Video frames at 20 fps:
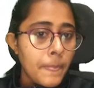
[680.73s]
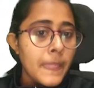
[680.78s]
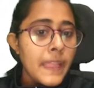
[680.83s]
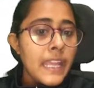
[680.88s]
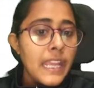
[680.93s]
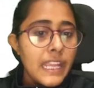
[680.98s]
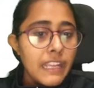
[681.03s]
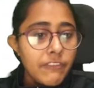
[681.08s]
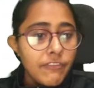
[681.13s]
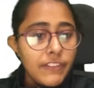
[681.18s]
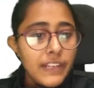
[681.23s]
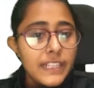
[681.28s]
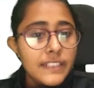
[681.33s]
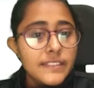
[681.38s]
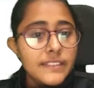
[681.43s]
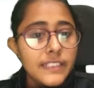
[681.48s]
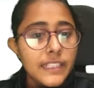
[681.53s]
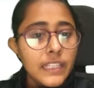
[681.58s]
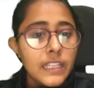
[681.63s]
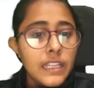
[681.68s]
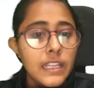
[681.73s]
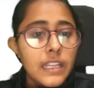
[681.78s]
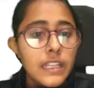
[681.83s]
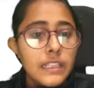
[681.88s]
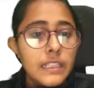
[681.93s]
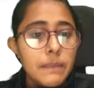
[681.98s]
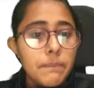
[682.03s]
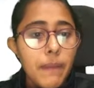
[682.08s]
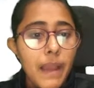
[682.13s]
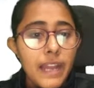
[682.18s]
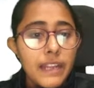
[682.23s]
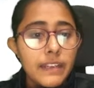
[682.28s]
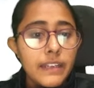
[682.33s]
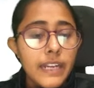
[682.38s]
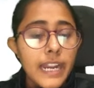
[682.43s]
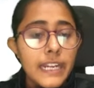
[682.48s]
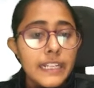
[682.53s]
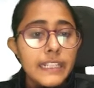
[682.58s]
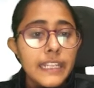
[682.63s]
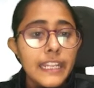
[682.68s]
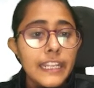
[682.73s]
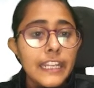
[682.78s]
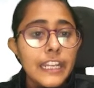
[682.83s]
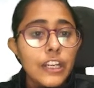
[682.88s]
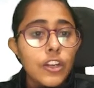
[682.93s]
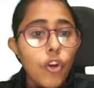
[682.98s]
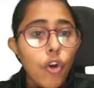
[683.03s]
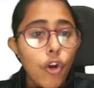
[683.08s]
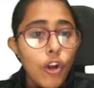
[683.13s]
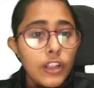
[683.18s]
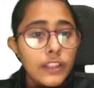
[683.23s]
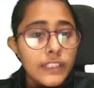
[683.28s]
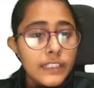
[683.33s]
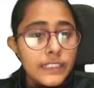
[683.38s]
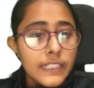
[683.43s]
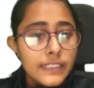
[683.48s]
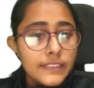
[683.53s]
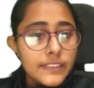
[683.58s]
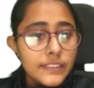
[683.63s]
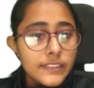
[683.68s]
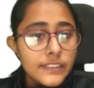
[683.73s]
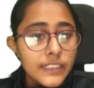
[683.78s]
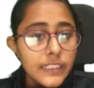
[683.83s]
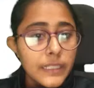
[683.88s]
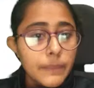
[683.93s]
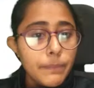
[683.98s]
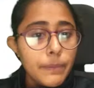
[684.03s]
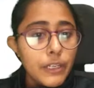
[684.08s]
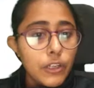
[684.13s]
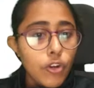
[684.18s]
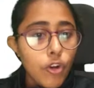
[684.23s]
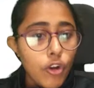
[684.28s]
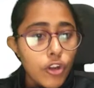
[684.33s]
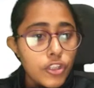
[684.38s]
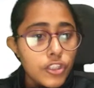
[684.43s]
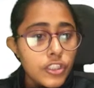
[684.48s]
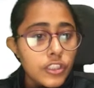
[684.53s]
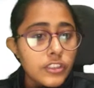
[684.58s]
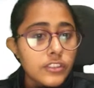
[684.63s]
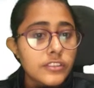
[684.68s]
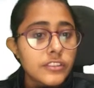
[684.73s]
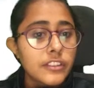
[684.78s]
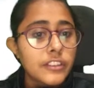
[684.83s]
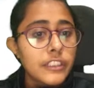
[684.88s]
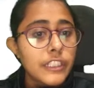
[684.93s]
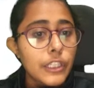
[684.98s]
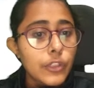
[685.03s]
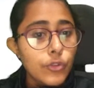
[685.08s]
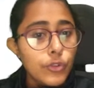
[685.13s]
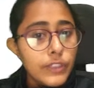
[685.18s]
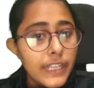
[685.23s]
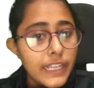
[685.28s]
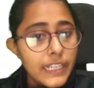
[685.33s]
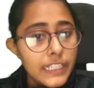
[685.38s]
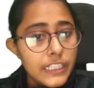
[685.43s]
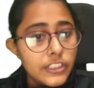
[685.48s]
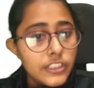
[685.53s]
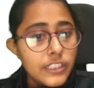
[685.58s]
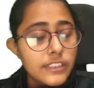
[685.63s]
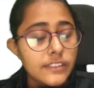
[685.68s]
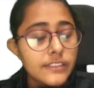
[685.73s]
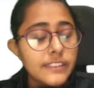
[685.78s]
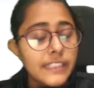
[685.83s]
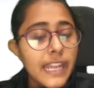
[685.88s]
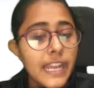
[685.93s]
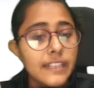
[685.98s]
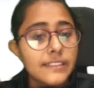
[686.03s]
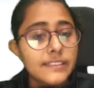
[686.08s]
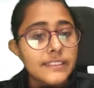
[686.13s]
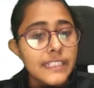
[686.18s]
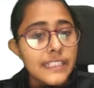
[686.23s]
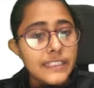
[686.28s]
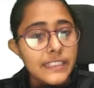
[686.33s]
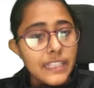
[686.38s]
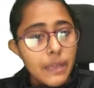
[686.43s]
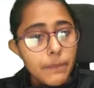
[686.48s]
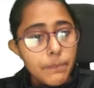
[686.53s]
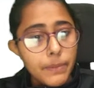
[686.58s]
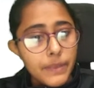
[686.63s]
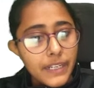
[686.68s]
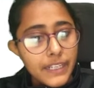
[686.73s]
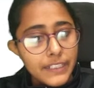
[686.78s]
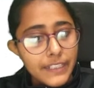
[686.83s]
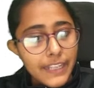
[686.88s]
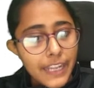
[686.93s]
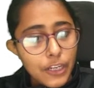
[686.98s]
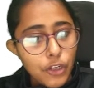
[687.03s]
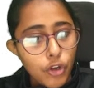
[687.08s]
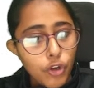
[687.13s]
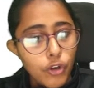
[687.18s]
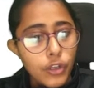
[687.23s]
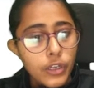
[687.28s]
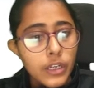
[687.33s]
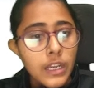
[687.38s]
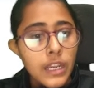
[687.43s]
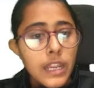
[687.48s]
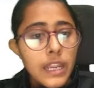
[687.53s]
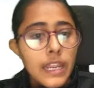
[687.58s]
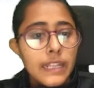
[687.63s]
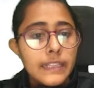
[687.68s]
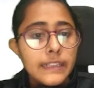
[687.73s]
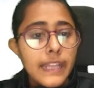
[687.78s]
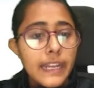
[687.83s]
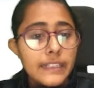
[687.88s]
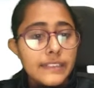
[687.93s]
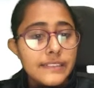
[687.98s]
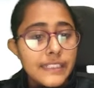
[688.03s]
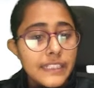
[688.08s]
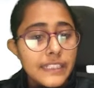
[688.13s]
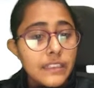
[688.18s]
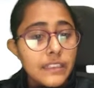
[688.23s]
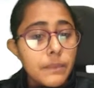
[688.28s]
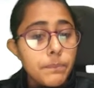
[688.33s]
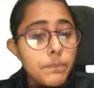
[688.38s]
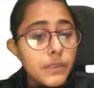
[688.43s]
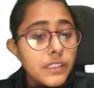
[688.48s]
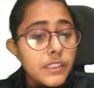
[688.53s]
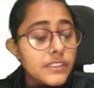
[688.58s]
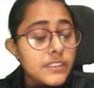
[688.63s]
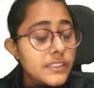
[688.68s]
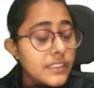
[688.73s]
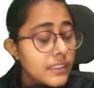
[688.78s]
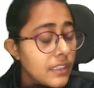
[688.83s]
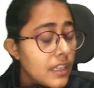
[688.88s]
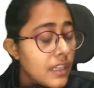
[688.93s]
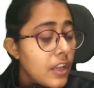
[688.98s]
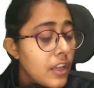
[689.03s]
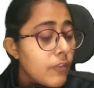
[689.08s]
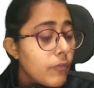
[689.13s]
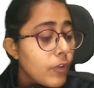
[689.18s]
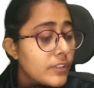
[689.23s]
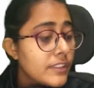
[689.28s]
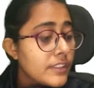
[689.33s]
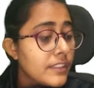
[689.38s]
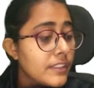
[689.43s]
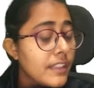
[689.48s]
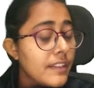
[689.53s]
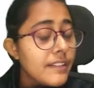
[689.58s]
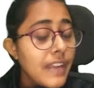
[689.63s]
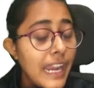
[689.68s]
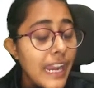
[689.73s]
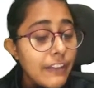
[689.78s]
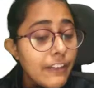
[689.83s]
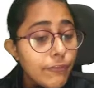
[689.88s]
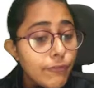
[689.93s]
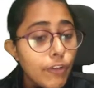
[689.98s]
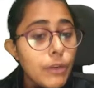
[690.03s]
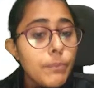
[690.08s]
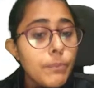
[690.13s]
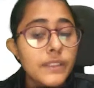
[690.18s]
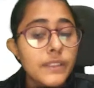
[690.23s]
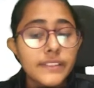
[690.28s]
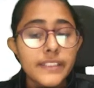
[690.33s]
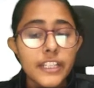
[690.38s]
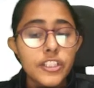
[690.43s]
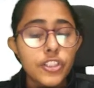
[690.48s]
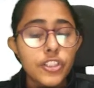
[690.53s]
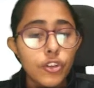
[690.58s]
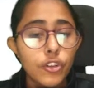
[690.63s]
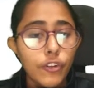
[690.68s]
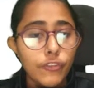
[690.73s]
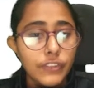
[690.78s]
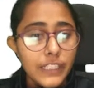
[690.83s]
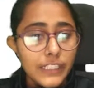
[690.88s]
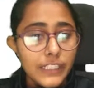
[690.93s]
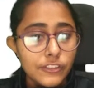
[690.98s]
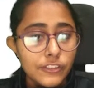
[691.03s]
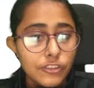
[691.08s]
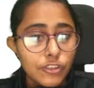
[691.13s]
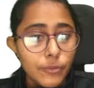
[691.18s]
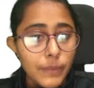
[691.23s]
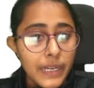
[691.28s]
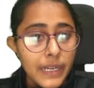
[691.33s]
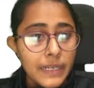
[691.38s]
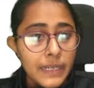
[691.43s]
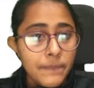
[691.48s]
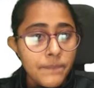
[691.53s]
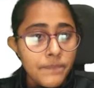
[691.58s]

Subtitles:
If let's say the banker had taken all the necessary precautions, due diligence, they had seen the apparent tenor, they had seen the person was in the rightful possession of the instrument,